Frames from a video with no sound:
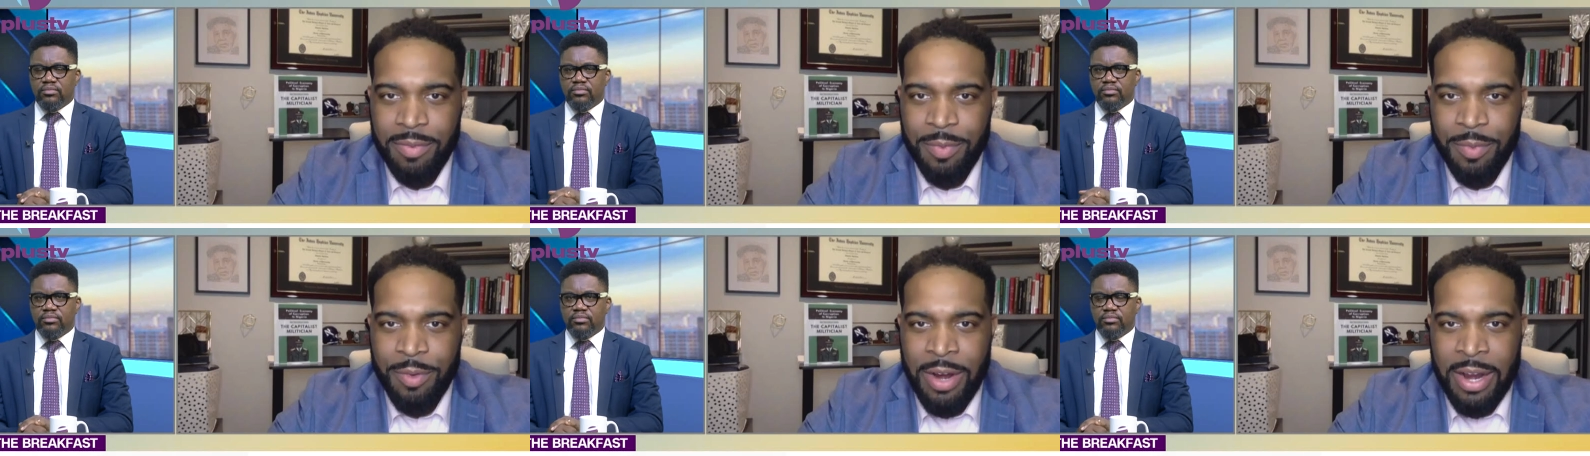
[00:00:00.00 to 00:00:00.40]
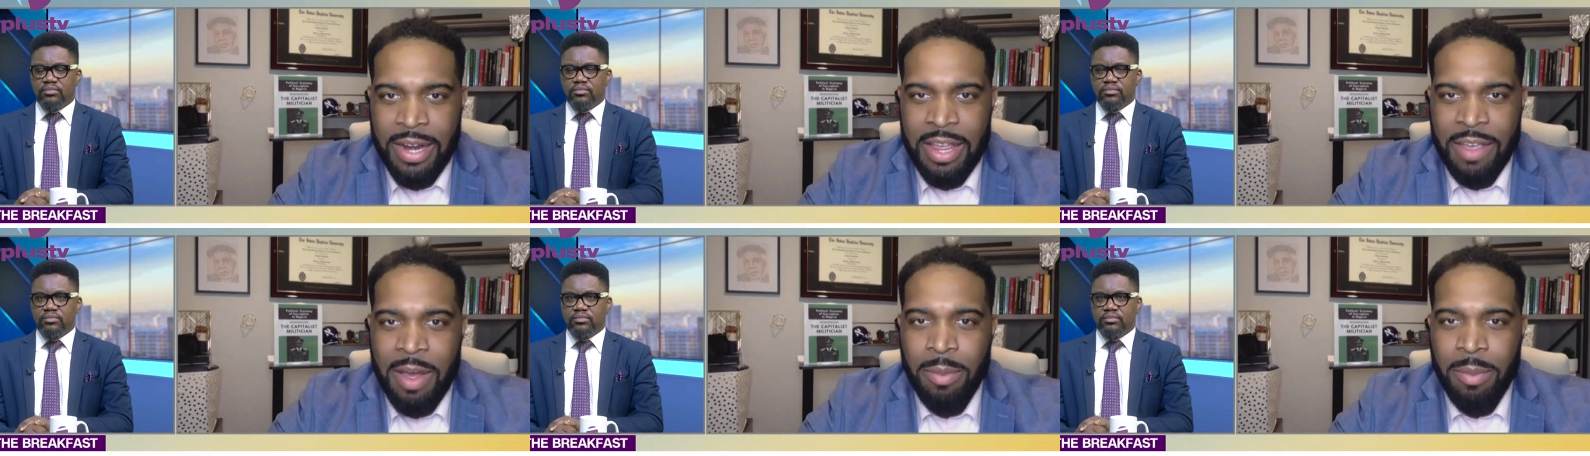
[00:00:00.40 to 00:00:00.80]
Speaker 1: right? If
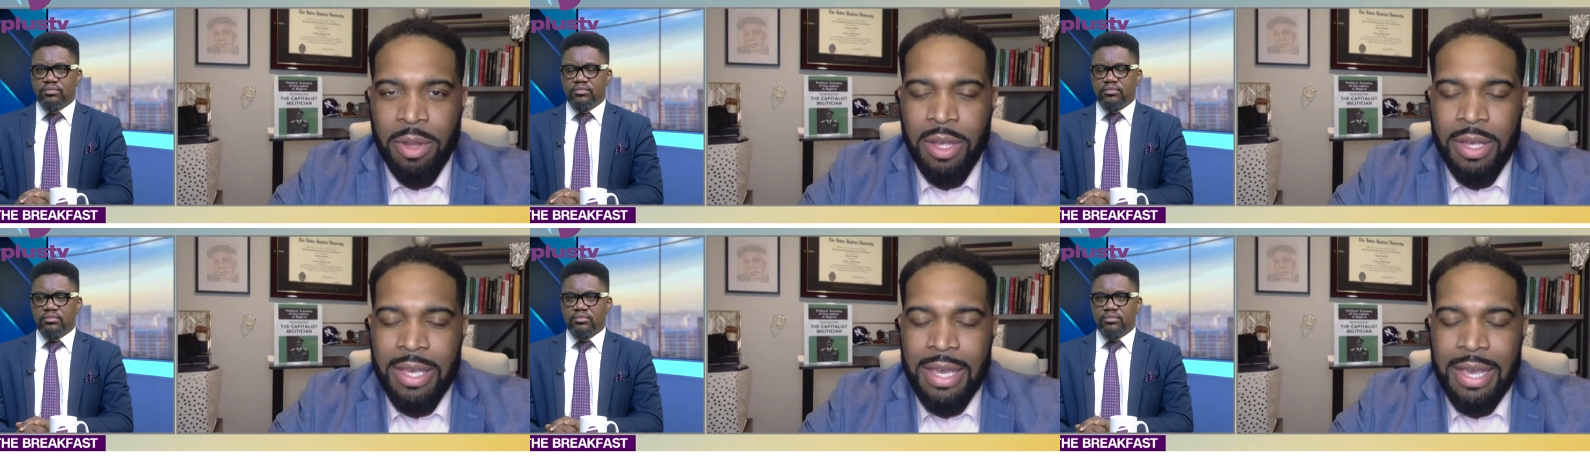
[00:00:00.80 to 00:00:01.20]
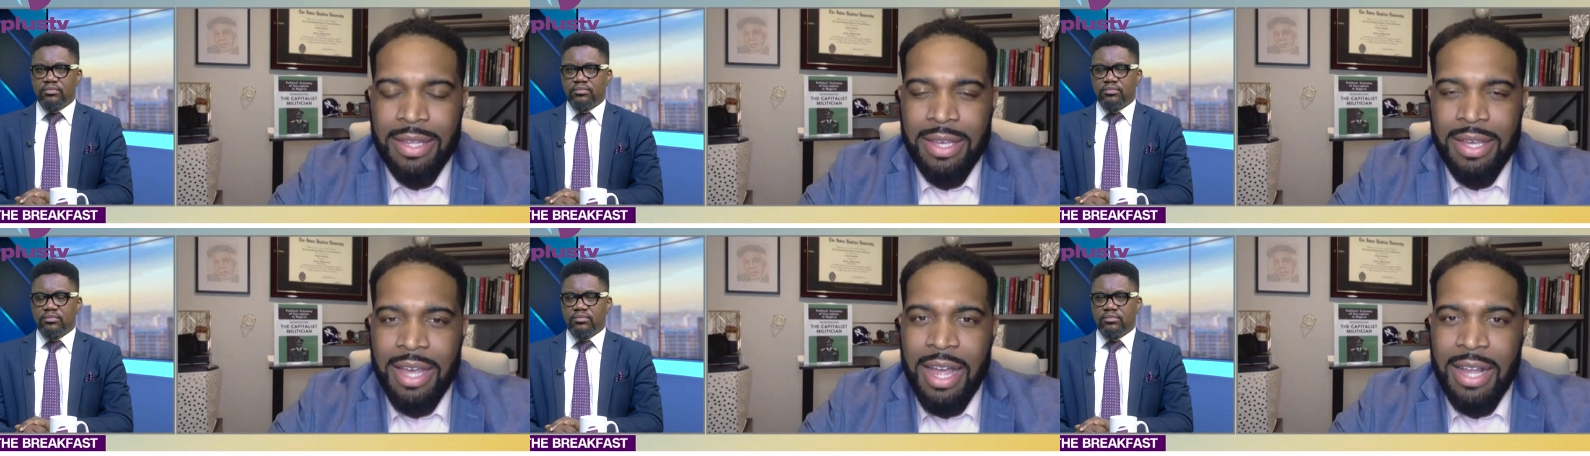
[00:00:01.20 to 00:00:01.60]
I'm looking at the
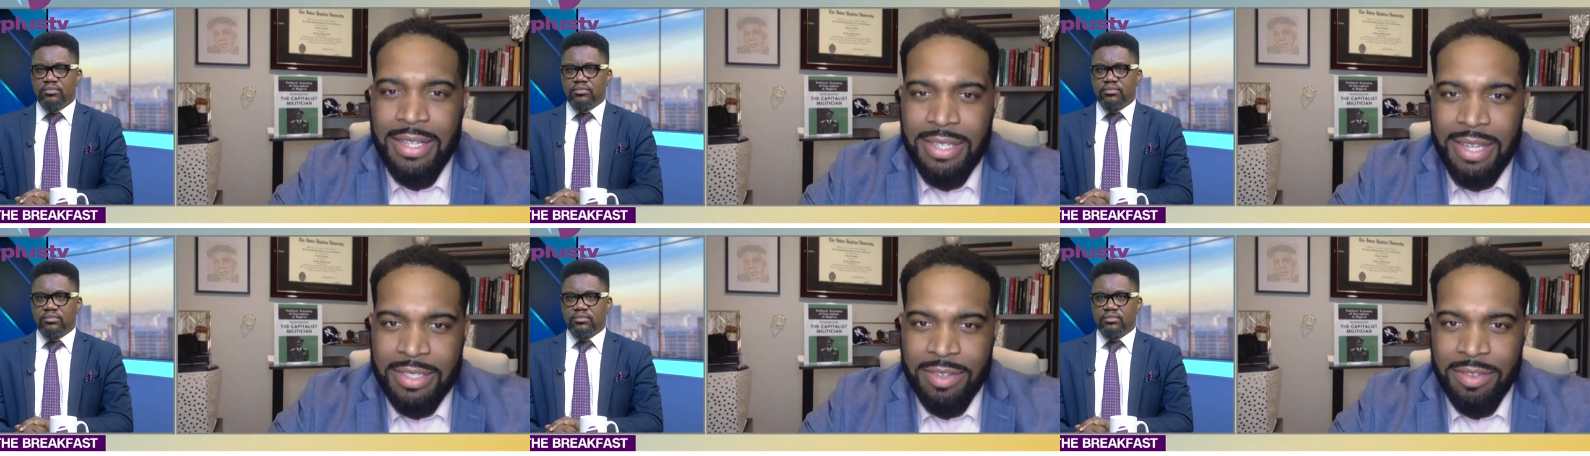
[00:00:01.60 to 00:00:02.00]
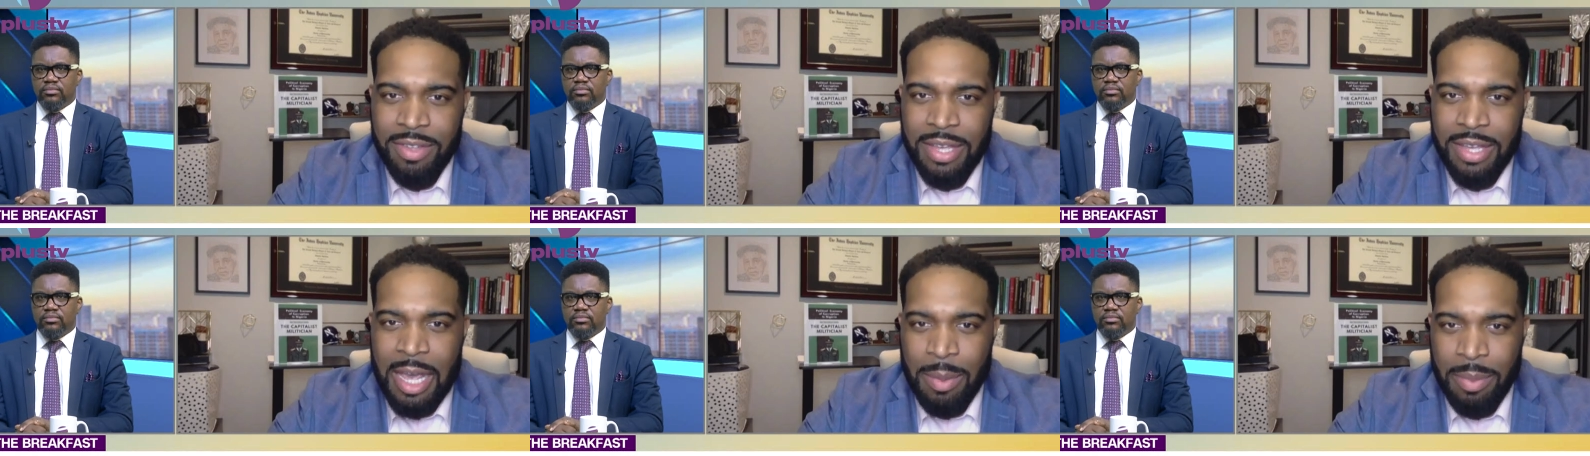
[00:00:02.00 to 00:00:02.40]
context of the
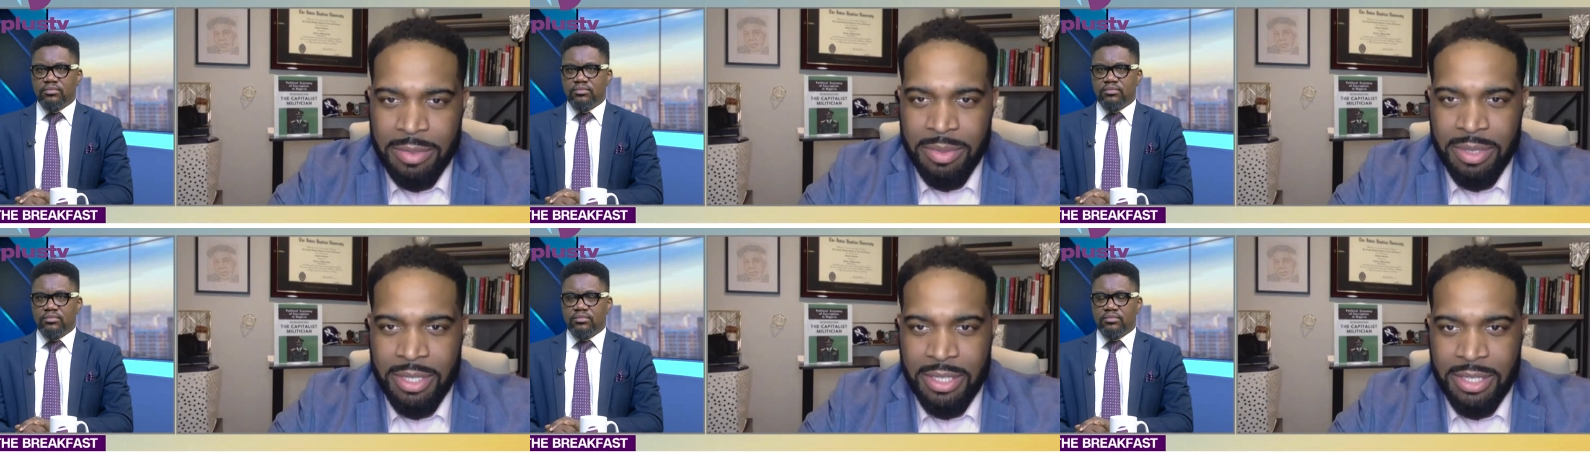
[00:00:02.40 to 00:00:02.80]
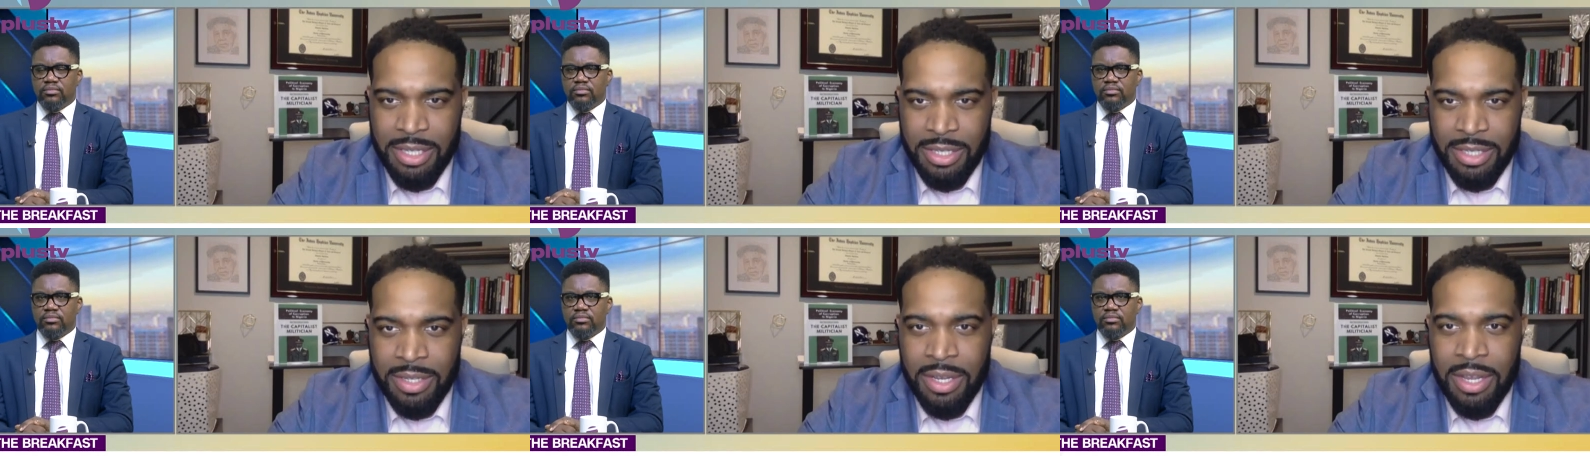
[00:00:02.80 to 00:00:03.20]
capitalist
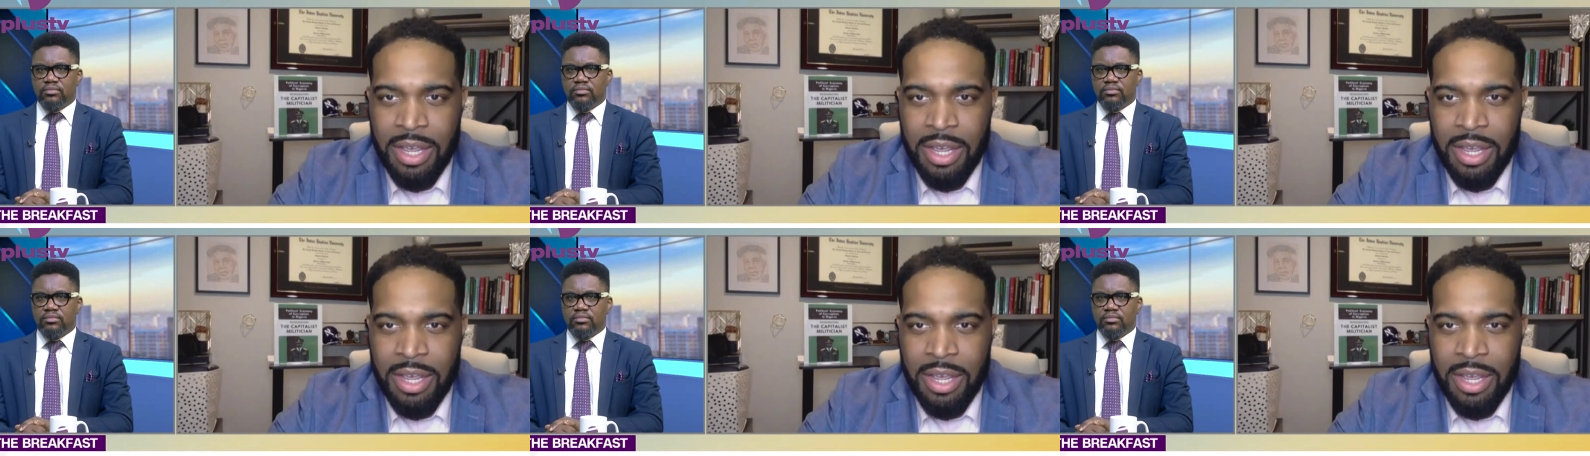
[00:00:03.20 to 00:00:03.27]
militization,